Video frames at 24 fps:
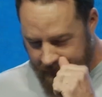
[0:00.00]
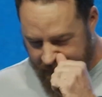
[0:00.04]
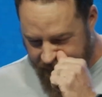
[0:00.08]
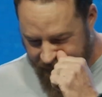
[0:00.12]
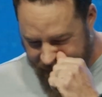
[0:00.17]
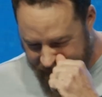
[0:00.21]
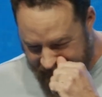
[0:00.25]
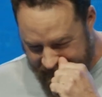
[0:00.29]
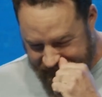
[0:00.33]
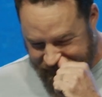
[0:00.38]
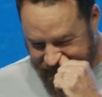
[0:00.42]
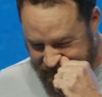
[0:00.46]

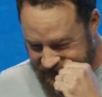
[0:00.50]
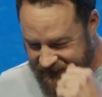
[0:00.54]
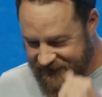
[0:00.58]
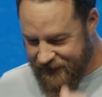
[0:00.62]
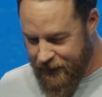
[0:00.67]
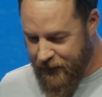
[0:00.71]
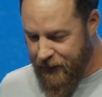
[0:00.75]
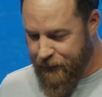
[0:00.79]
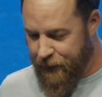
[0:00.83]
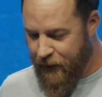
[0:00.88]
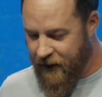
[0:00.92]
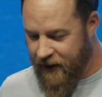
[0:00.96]
Confession
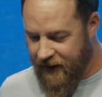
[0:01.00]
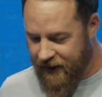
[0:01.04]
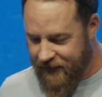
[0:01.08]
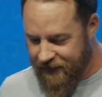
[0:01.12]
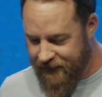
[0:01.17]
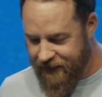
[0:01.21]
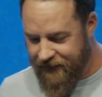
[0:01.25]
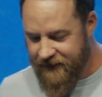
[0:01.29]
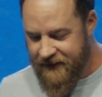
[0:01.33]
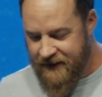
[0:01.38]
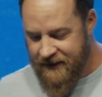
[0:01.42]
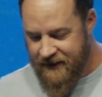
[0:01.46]
is a part
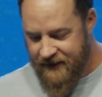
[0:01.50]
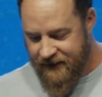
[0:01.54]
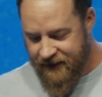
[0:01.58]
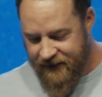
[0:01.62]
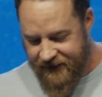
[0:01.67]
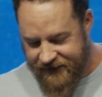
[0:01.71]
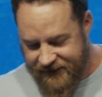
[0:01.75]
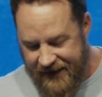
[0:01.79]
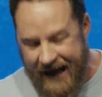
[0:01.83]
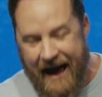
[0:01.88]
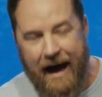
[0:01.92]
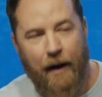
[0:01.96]
of
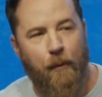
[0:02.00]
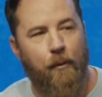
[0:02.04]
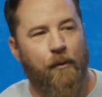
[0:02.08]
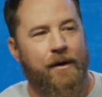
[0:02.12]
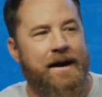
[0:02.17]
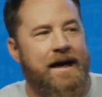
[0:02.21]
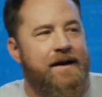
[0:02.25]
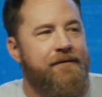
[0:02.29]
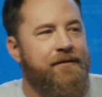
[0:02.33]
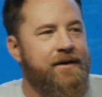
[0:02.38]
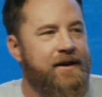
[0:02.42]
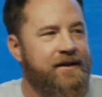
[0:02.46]
this
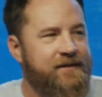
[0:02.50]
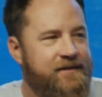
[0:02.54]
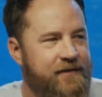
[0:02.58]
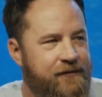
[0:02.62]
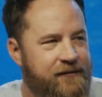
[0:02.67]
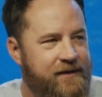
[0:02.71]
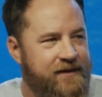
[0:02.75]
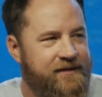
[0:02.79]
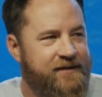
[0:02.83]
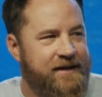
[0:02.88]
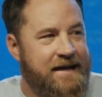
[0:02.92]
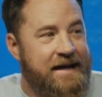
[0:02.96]
outward evidence
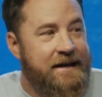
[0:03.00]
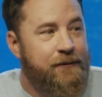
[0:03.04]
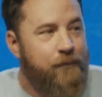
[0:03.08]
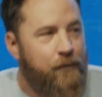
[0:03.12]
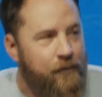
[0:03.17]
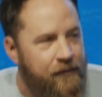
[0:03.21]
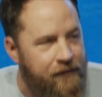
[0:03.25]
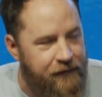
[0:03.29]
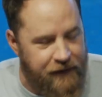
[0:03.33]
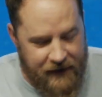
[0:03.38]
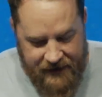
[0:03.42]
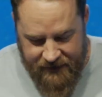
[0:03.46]
of this
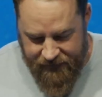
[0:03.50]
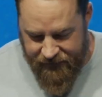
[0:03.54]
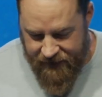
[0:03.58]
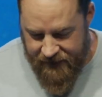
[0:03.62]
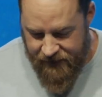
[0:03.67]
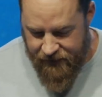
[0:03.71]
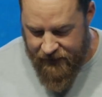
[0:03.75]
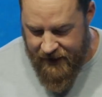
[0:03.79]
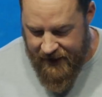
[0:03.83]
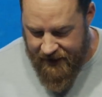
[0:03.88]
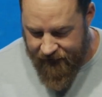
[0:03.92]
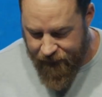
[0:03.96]
inward faith
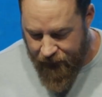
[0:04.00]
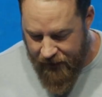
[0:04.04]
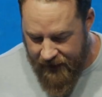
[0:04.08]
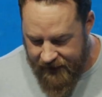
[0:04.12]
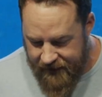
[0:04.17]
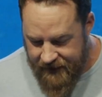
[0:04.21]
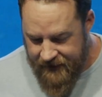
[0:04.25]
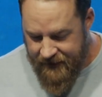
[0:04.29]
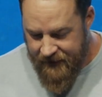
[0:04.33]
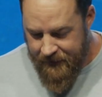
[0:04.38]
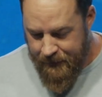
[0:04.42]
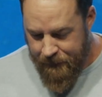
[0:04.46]
that you have,
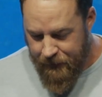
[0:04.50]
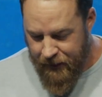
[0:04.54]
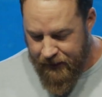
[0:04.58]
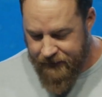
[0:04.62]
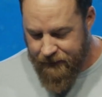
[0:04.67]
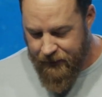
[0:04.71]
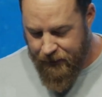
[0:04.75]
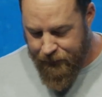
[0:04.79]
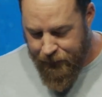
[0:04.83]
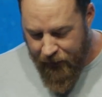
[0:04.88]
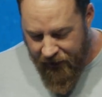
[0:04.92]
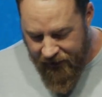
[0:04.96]
right?
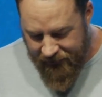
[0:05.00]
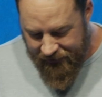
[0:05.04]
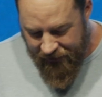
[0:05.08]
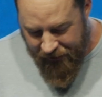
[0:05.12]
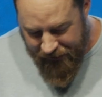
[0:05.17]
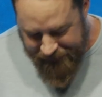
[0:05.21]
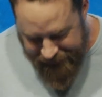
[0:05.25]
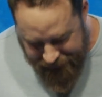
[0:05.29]
But but Paul